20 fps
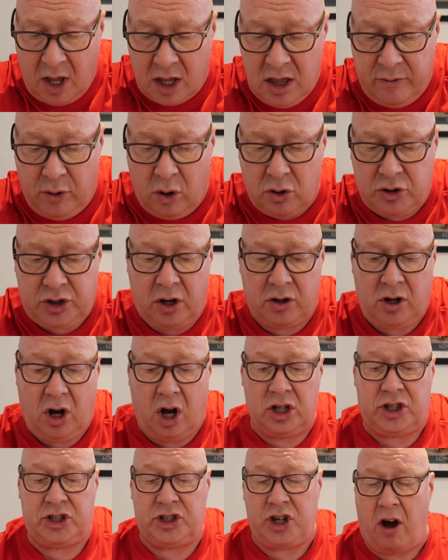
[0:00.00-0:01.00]
They've also
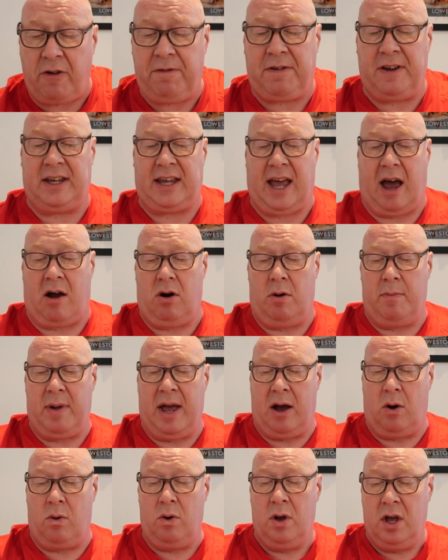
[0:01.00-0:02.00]
got a toffee
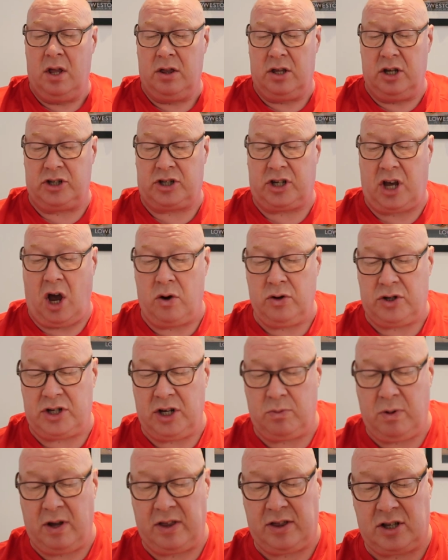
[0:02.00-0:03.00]
caramel that's
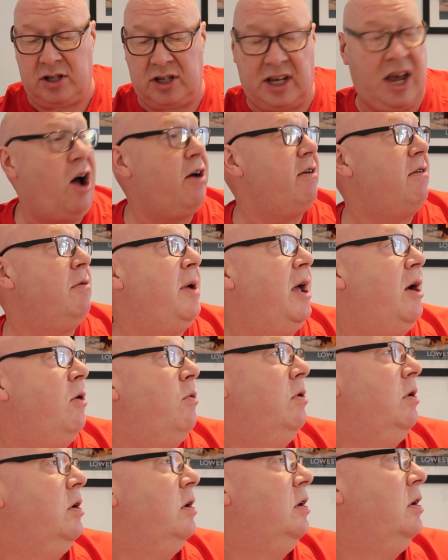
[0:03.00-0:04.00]
coated with caramel.